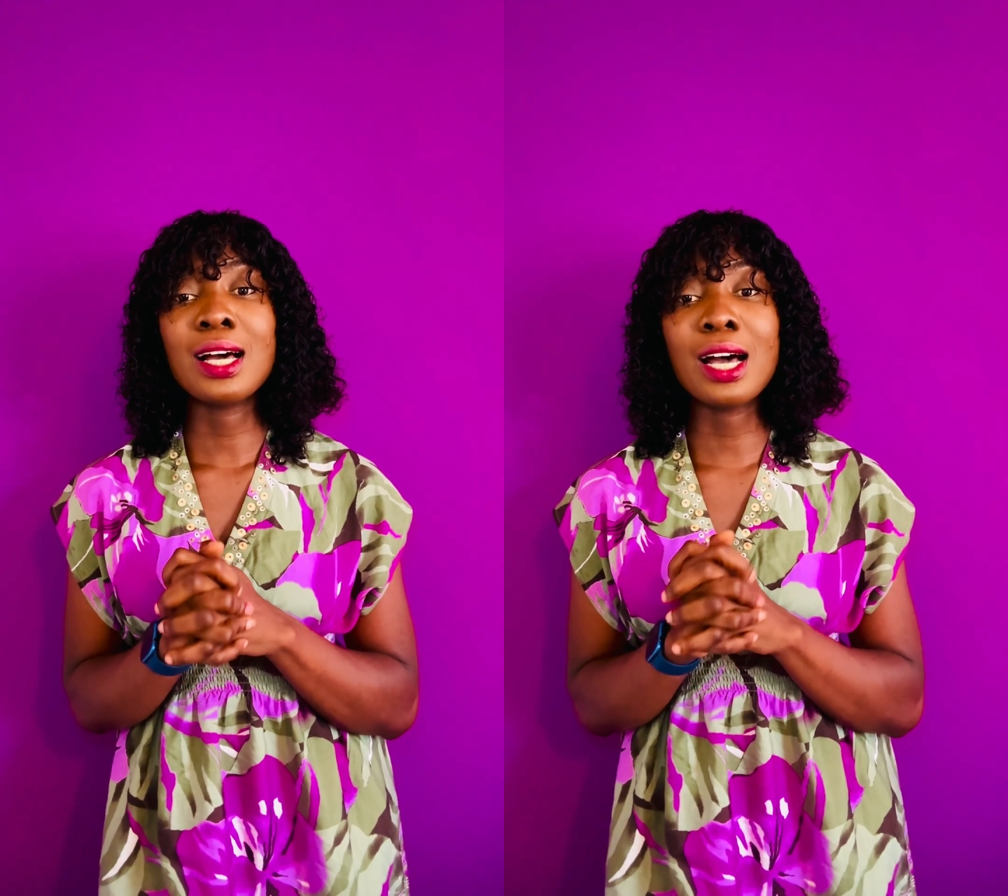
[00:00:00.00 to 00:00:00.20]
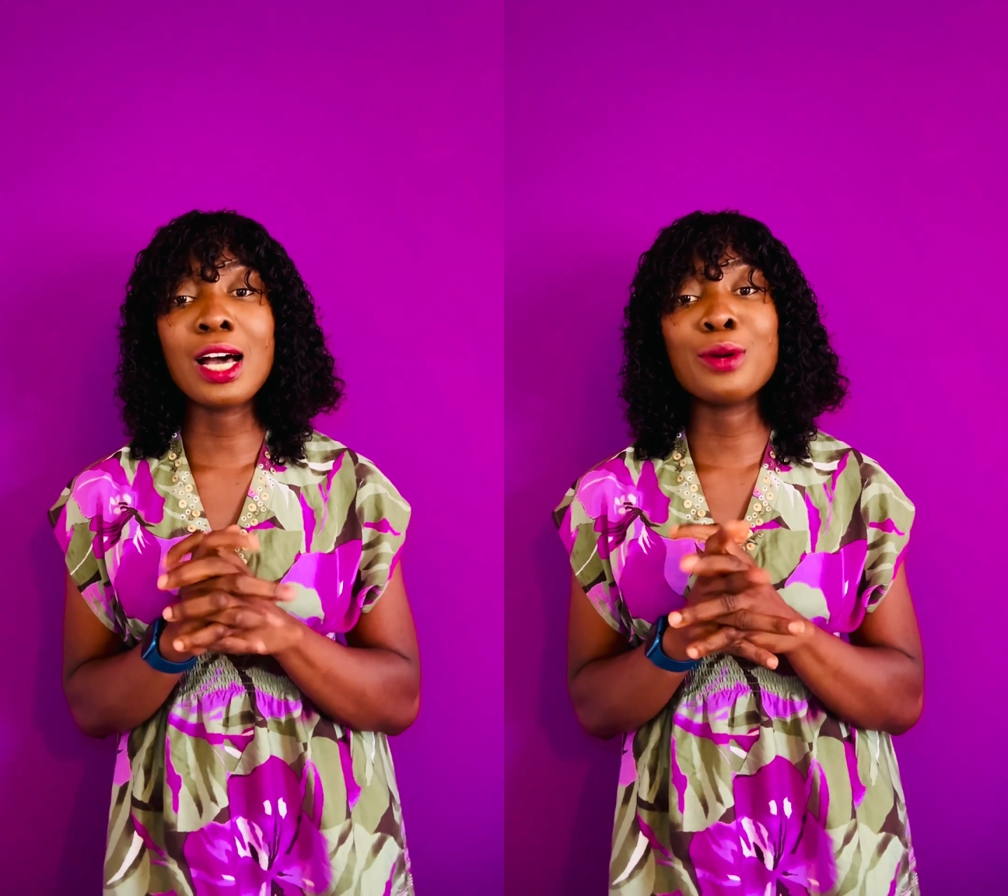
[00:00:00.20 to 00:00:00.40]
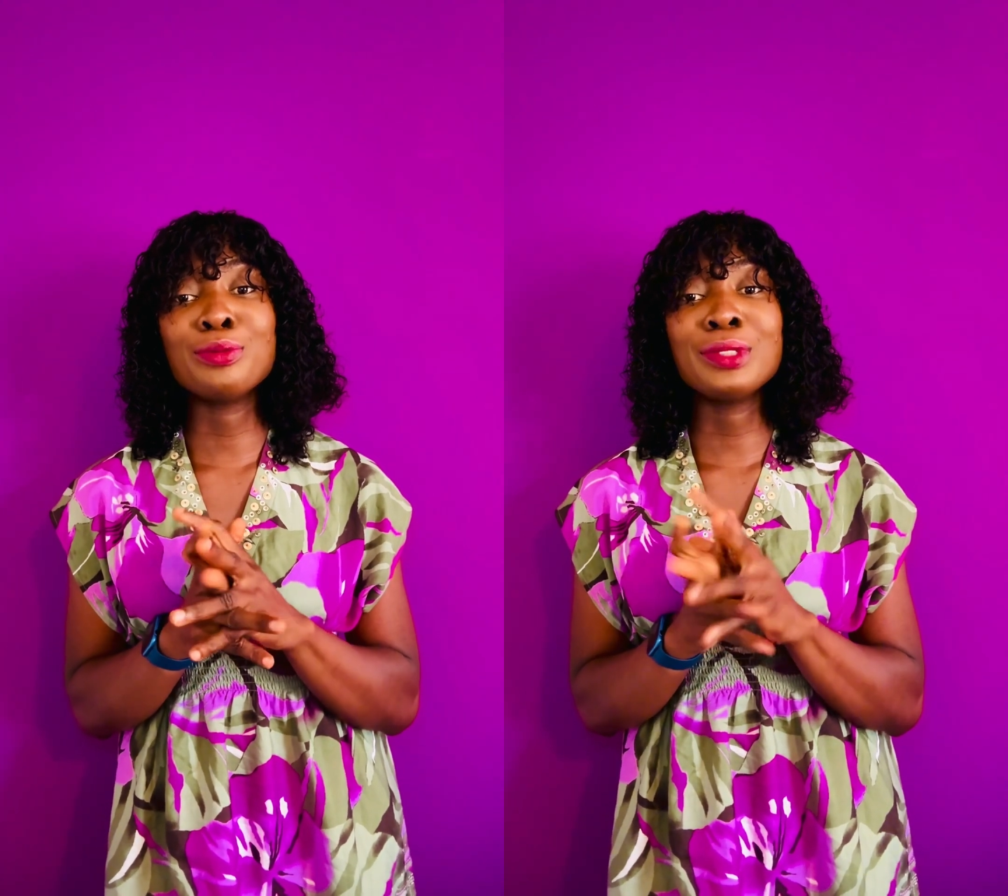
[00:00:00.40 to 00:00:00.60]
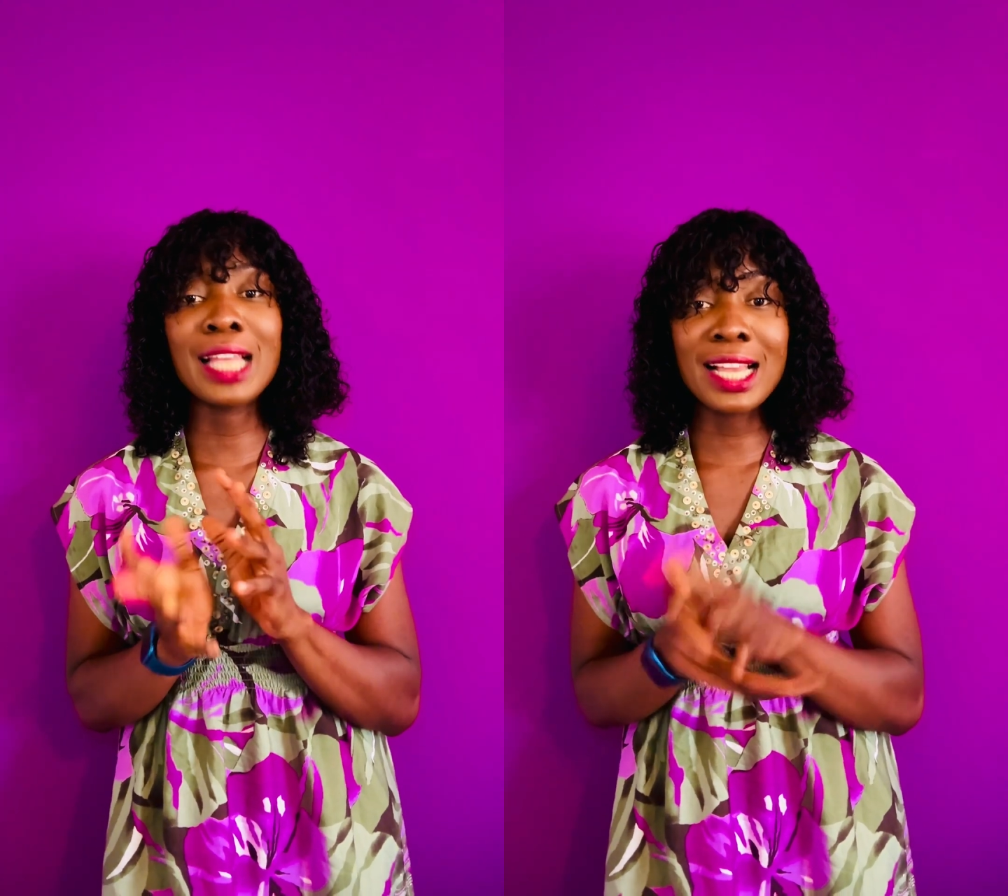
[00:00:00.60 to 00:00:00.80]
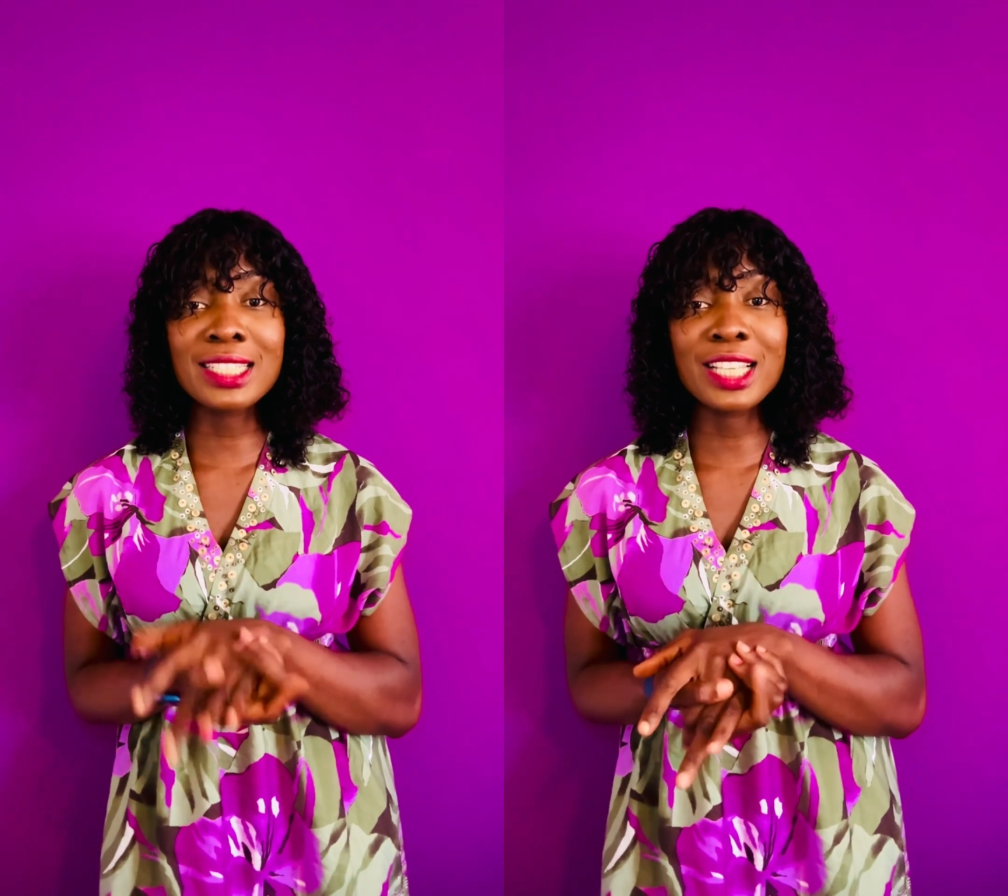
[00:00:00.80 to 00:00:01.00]

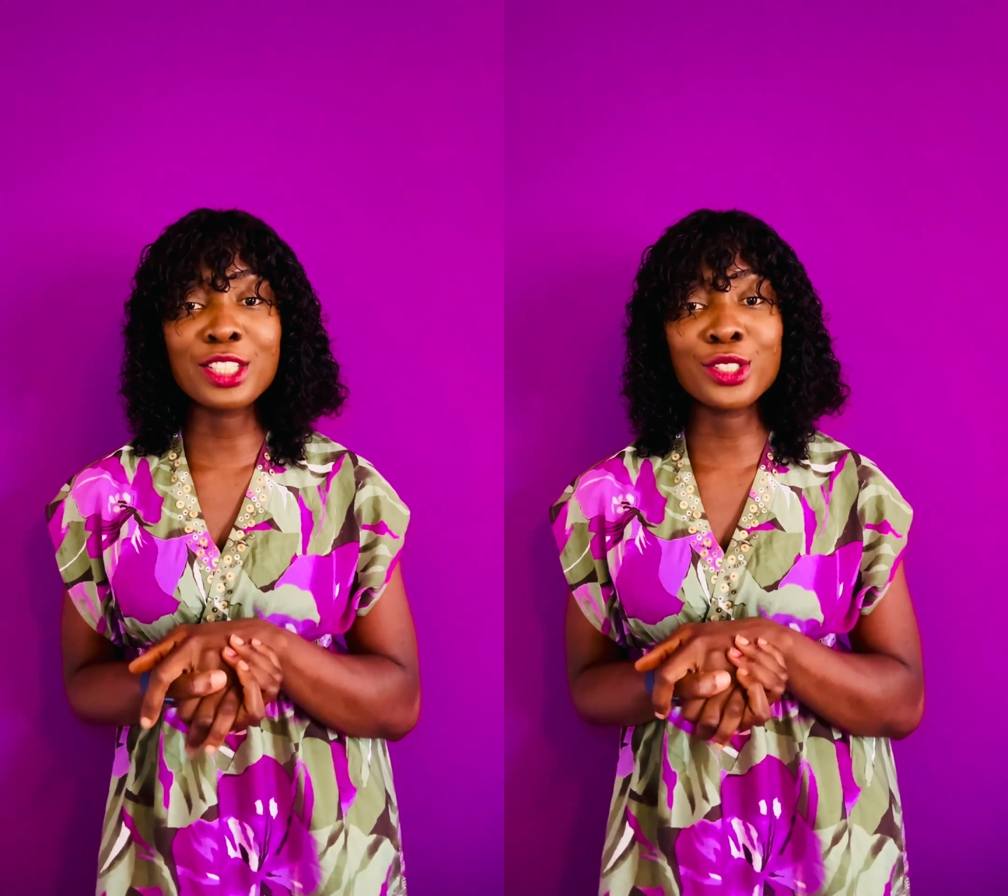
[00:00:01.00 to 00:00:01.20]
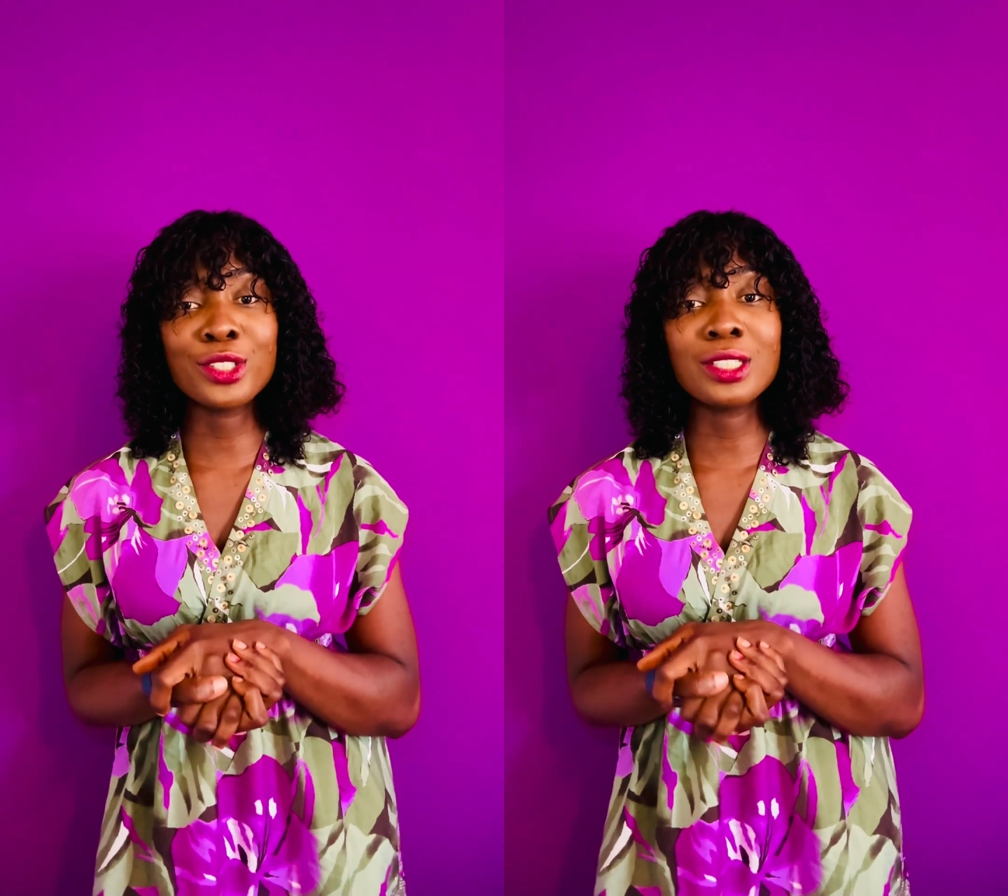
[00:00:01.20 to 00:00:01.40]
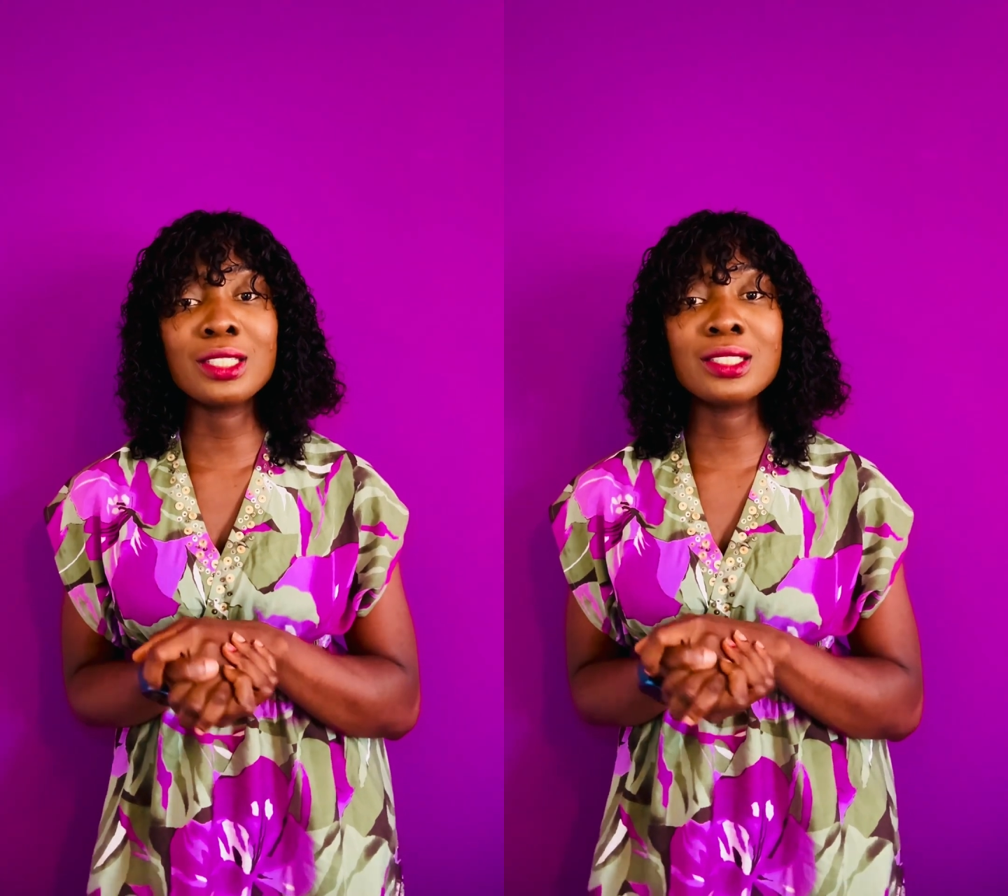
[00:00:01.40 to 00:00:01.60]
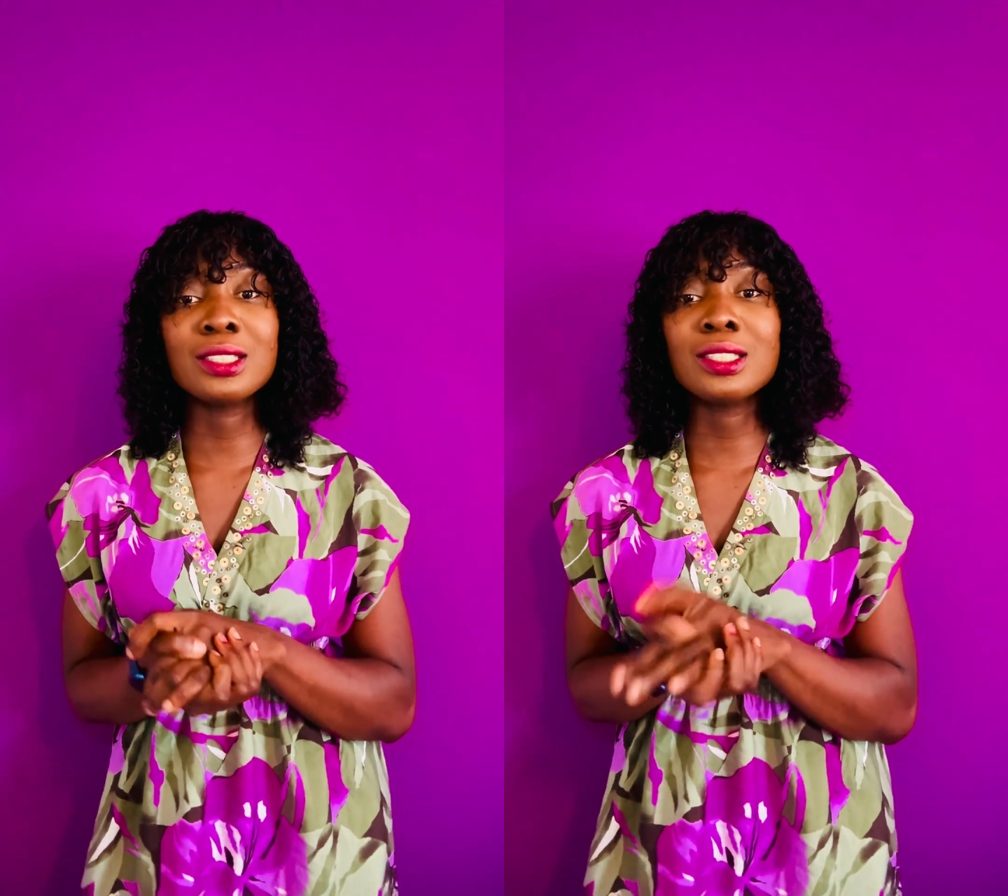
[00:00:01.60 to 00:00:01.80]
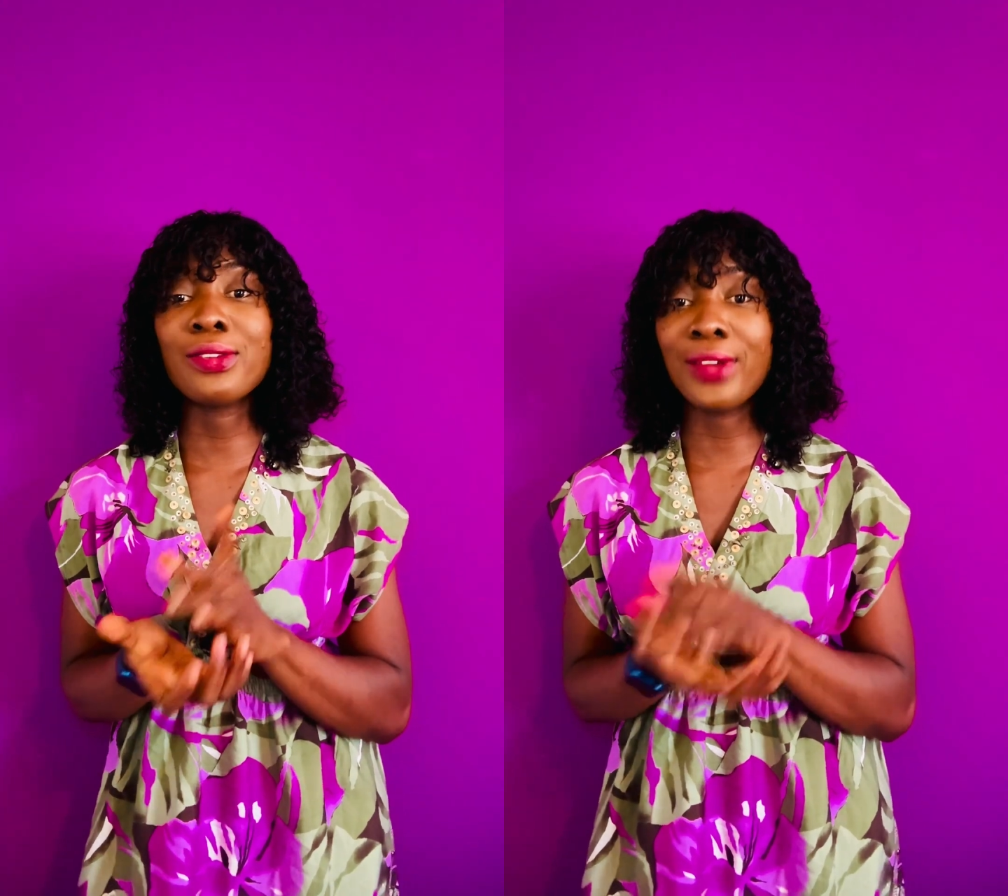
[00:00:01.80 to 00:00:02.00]
10 stations,
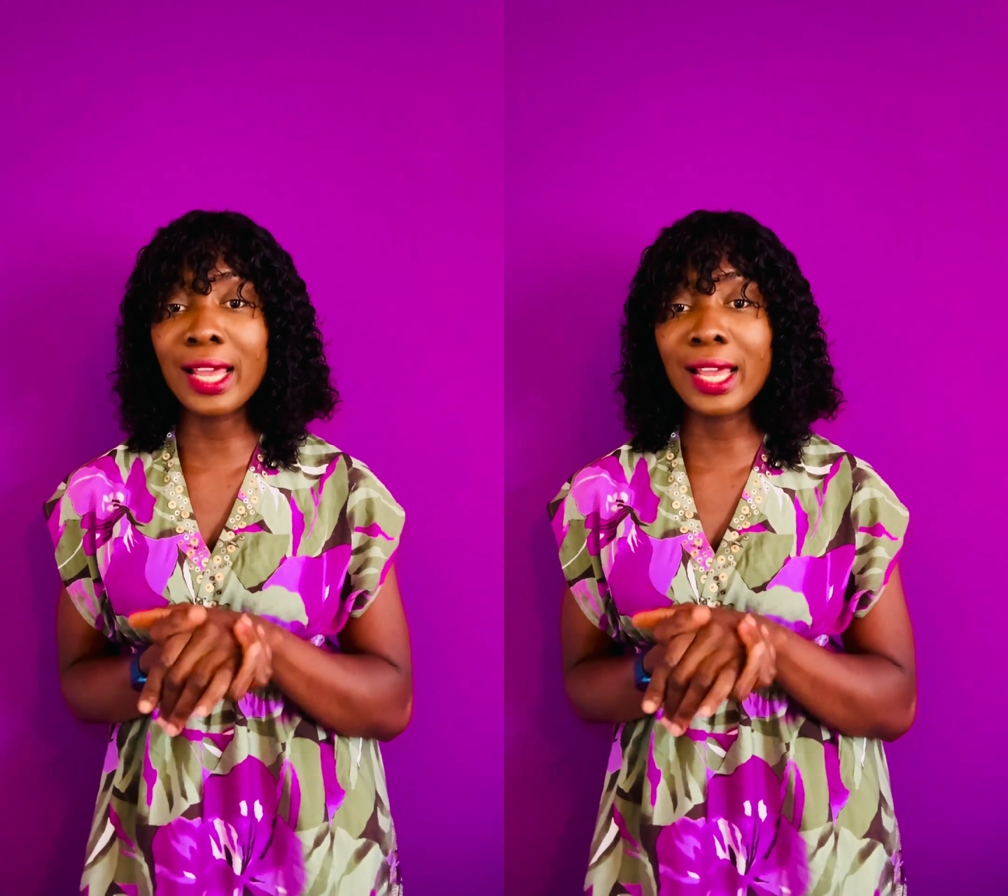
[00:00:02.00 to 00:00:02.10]
3